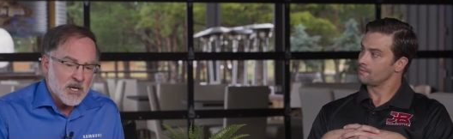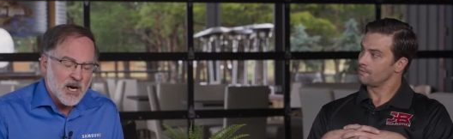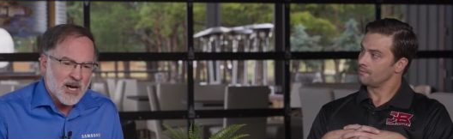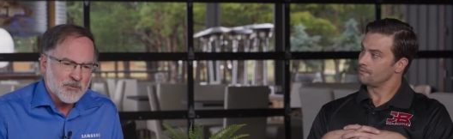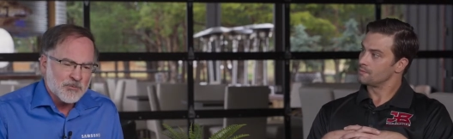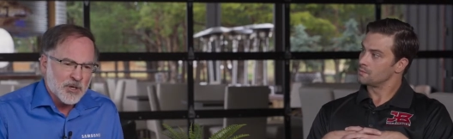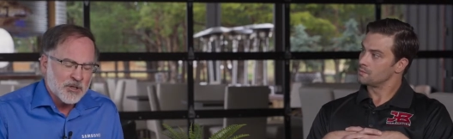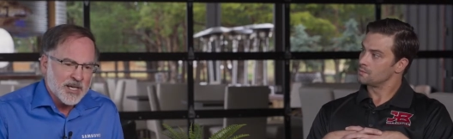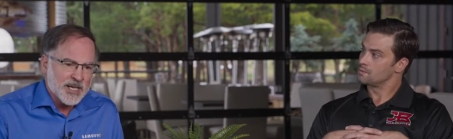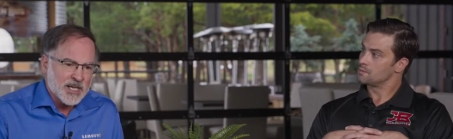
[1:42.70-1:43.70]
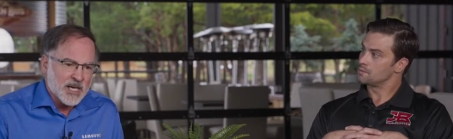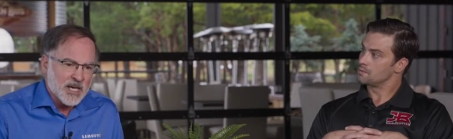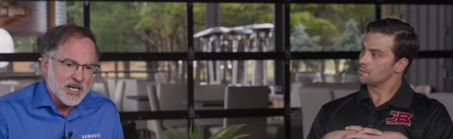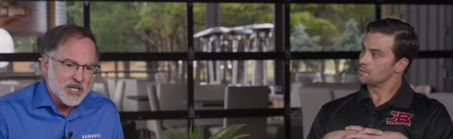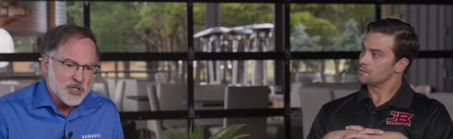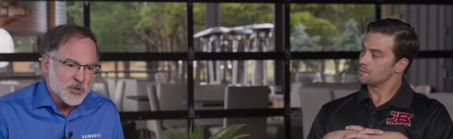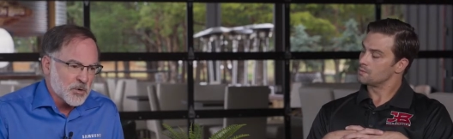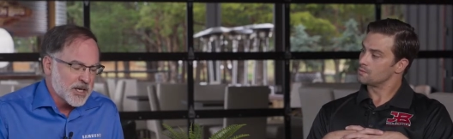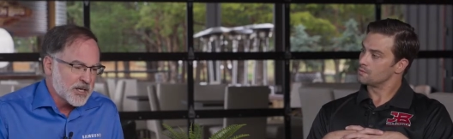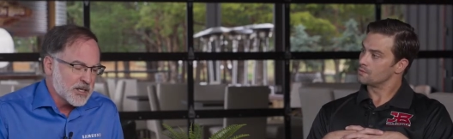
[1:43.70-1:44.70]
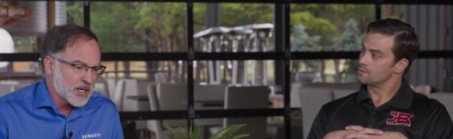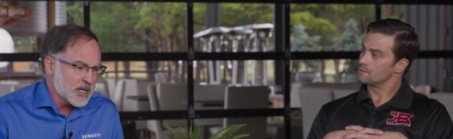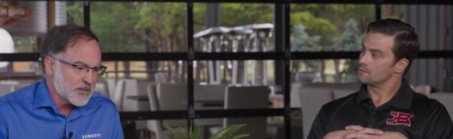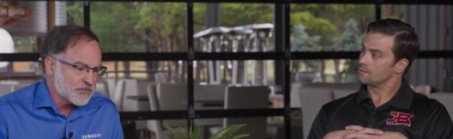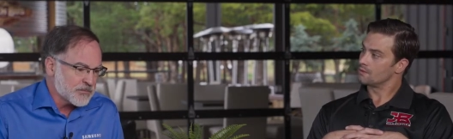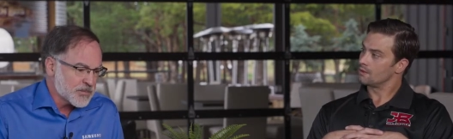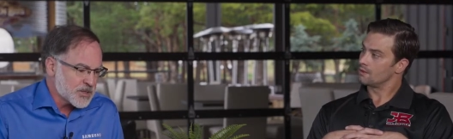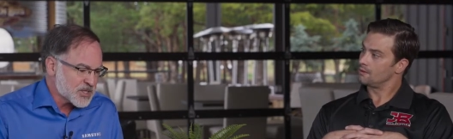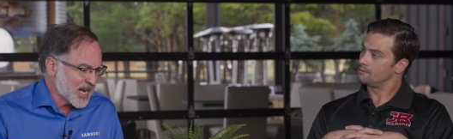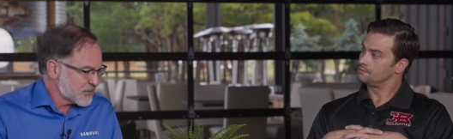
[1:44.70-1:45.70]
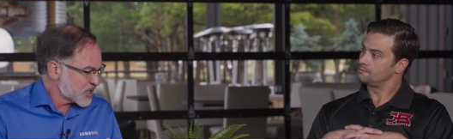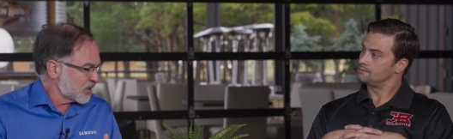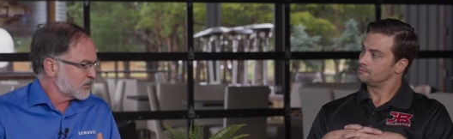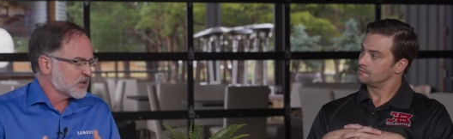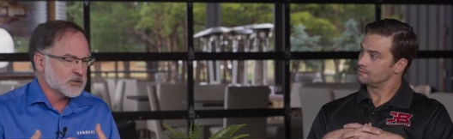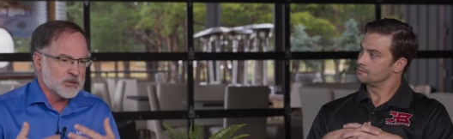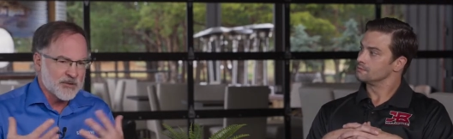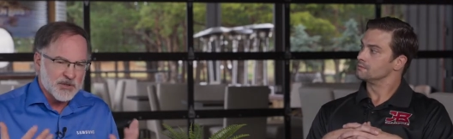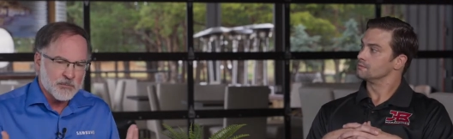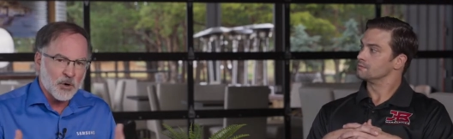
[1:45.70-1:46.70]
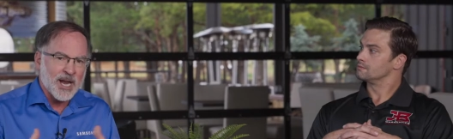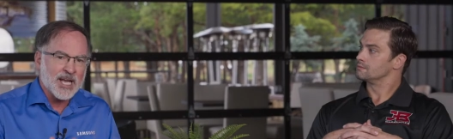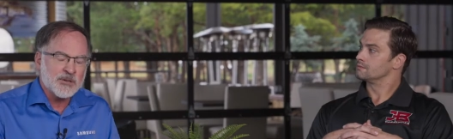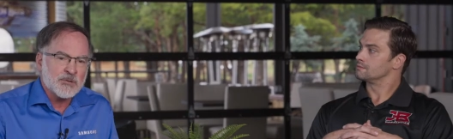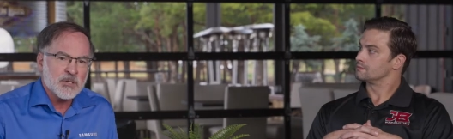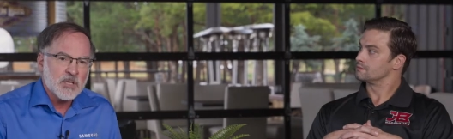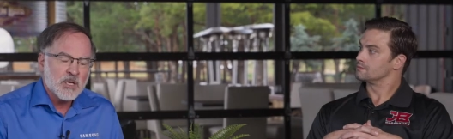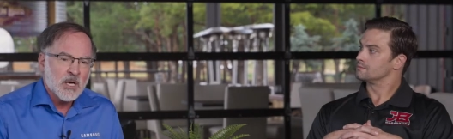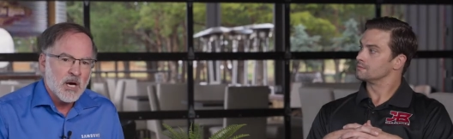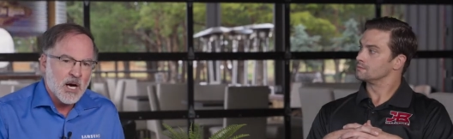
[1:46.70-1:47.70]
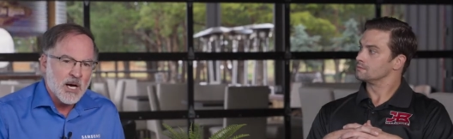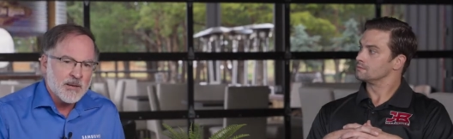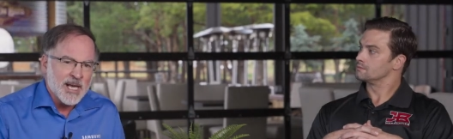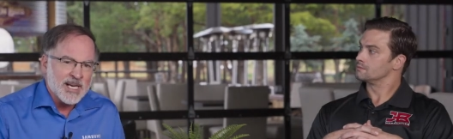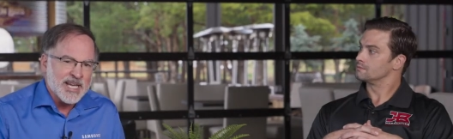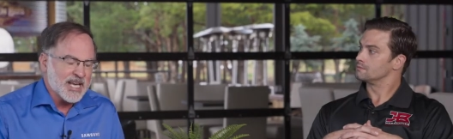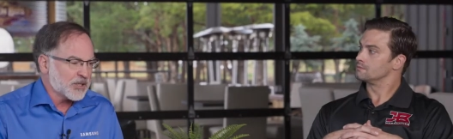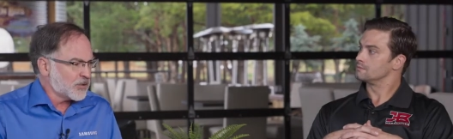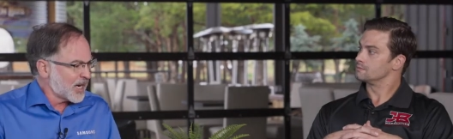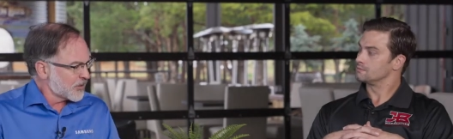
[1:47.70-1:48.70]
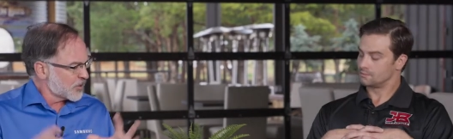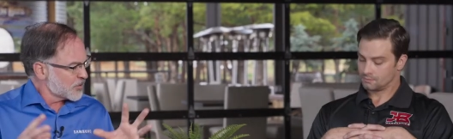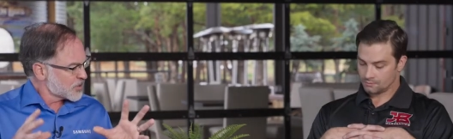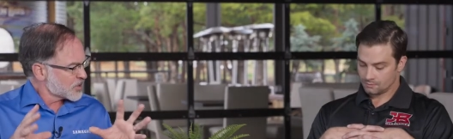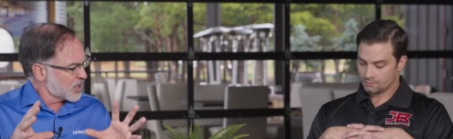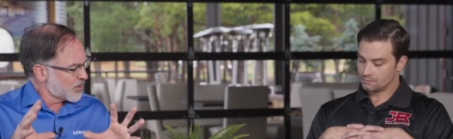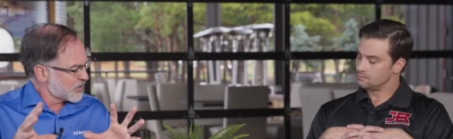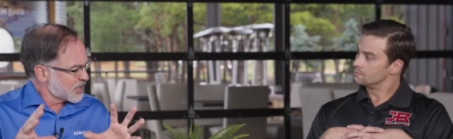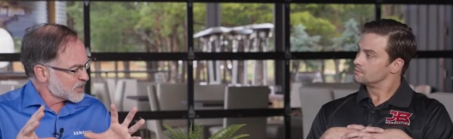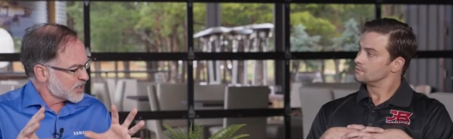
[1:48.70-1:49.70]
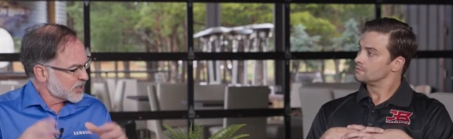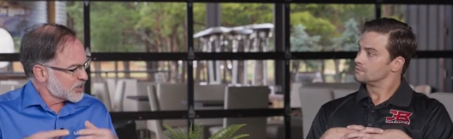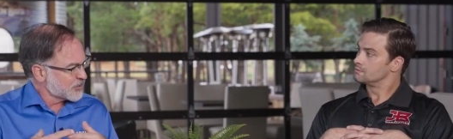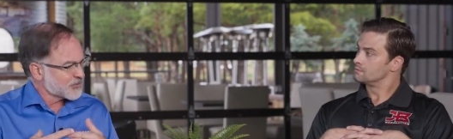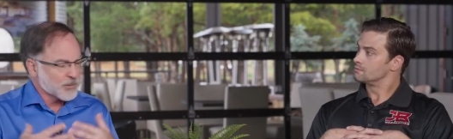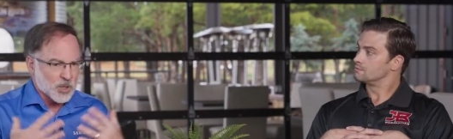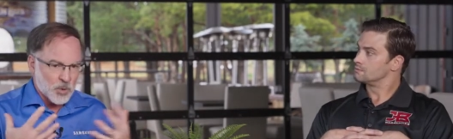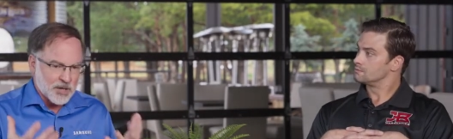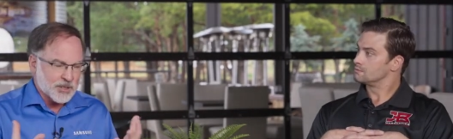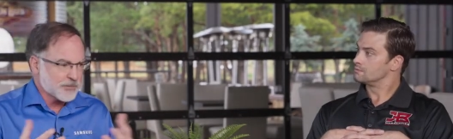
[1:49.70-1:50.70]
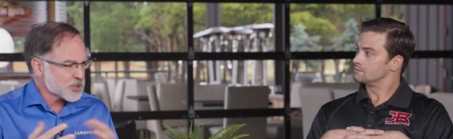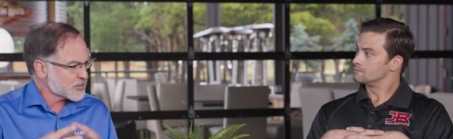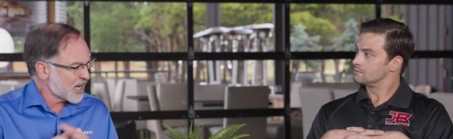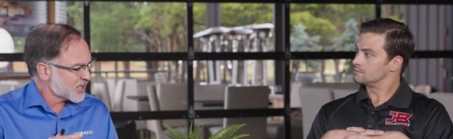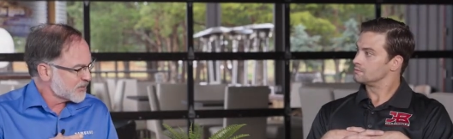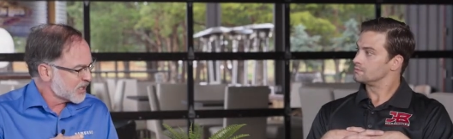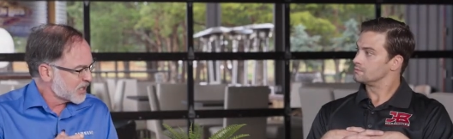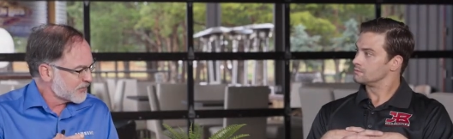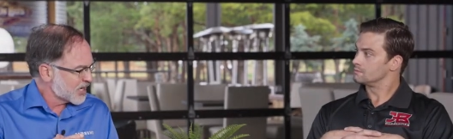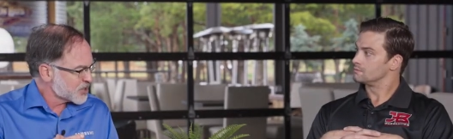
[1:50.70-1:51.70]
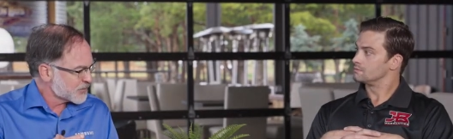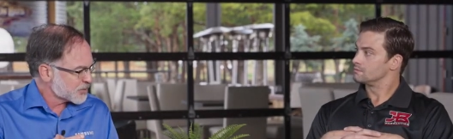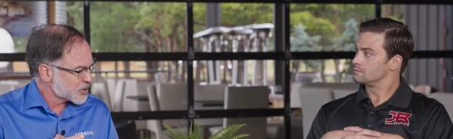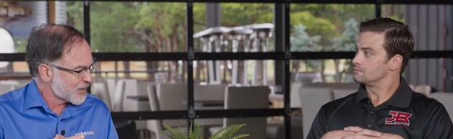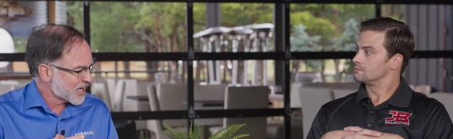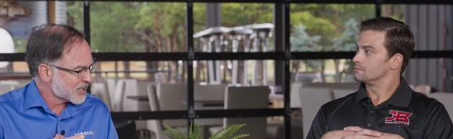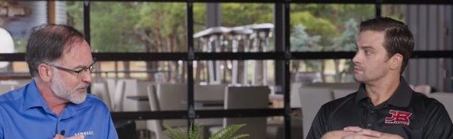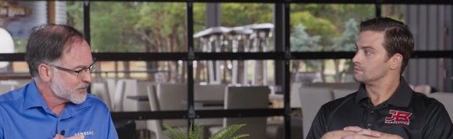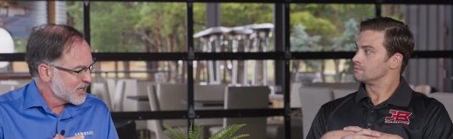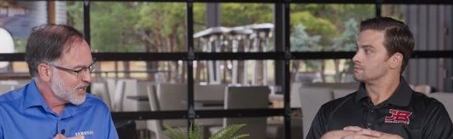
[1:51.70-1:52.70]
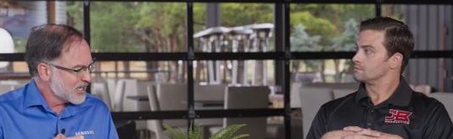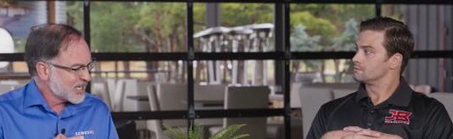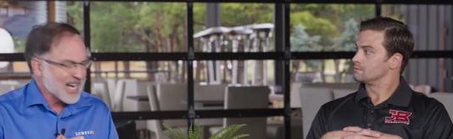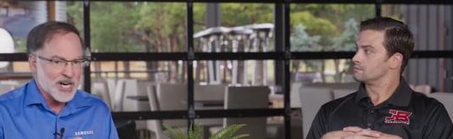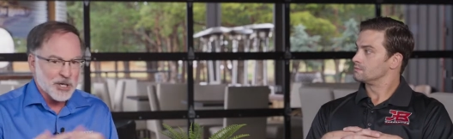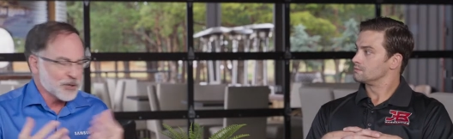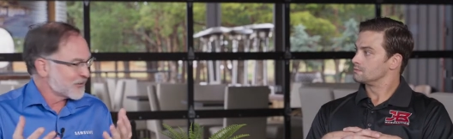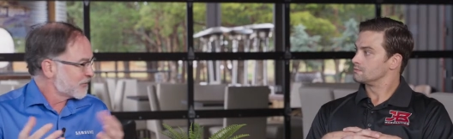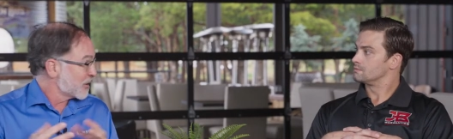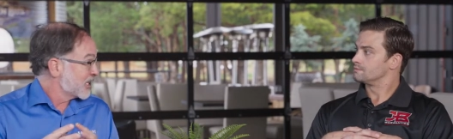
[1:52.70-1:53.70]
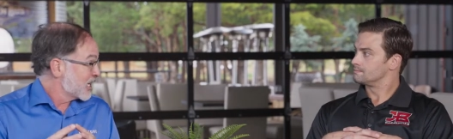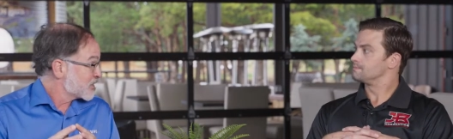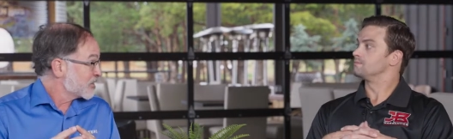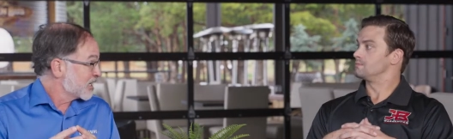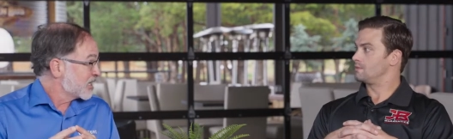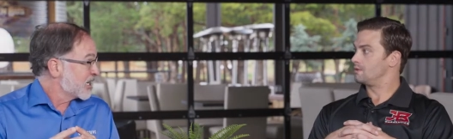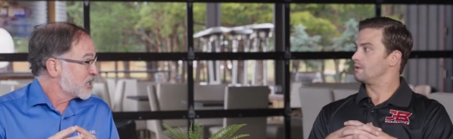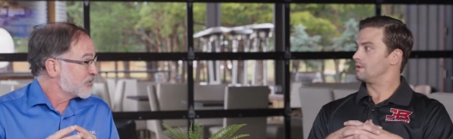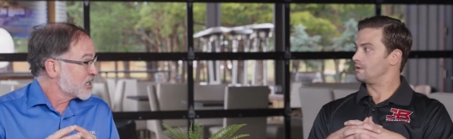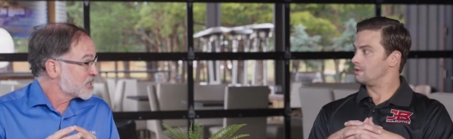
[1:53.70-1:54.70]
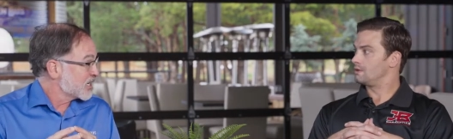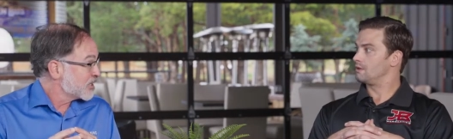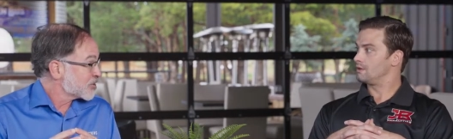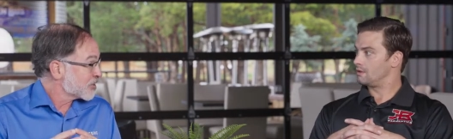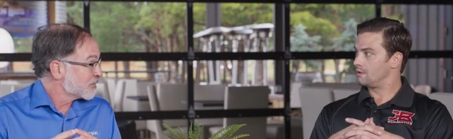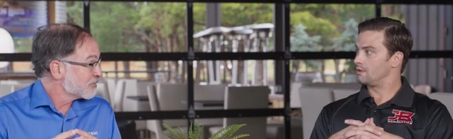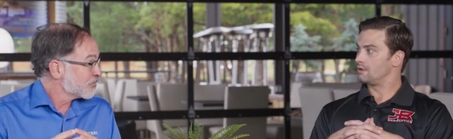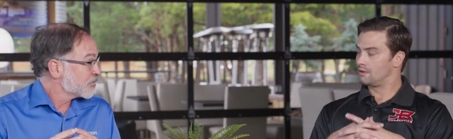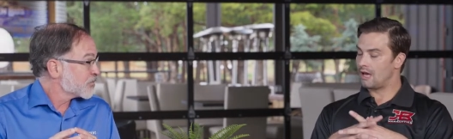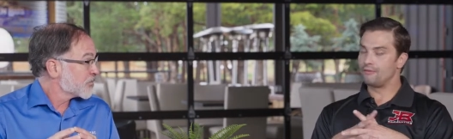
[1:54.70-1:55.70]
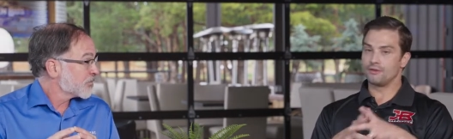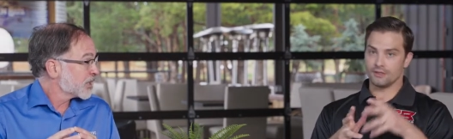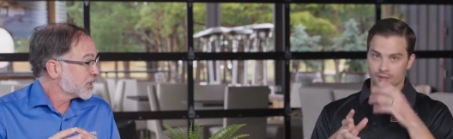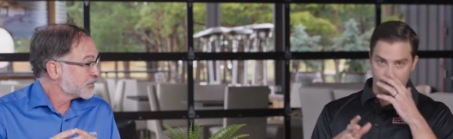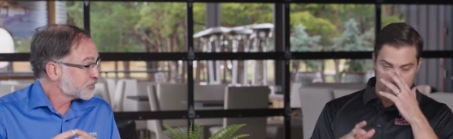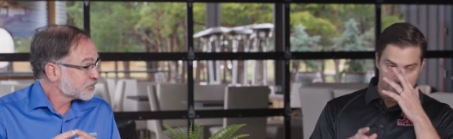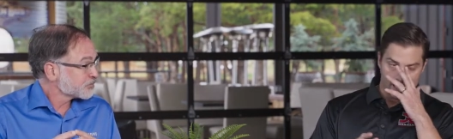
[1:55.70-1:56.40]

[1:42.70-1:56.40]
Speaker 1: uh, really uh, enjoy um, Samsung, love the brand. Uh, and again, a lot of those uh, things that they do from a quality perspective and innovation perspective carry over very nicely to the HVAC industry.
Speaker 2: Definitely, and I,